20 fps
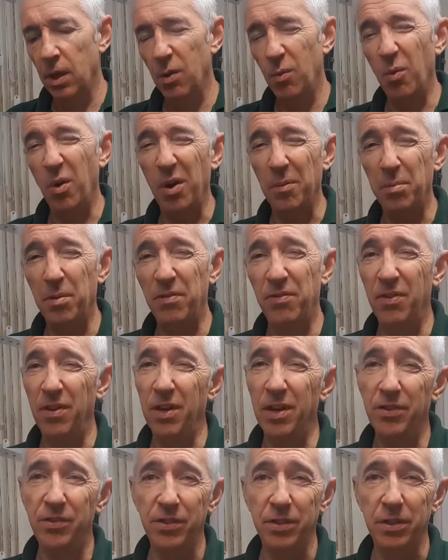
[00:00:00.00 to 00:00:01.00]
what I prefer
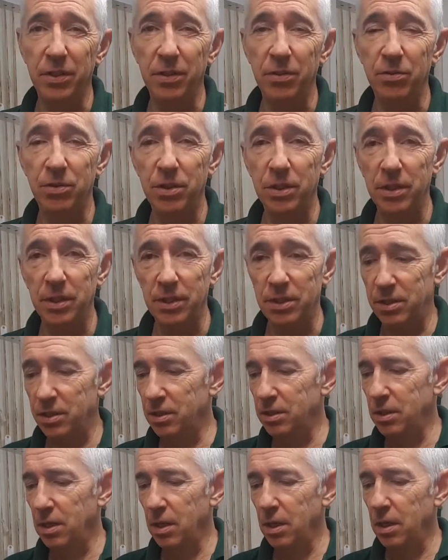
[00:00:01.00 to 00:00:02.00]
to use
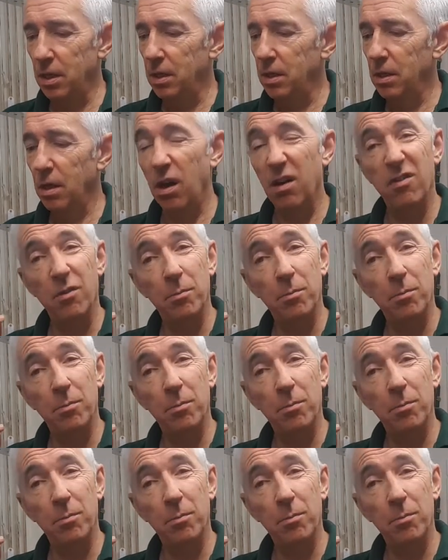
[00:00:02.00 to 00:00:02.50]
is either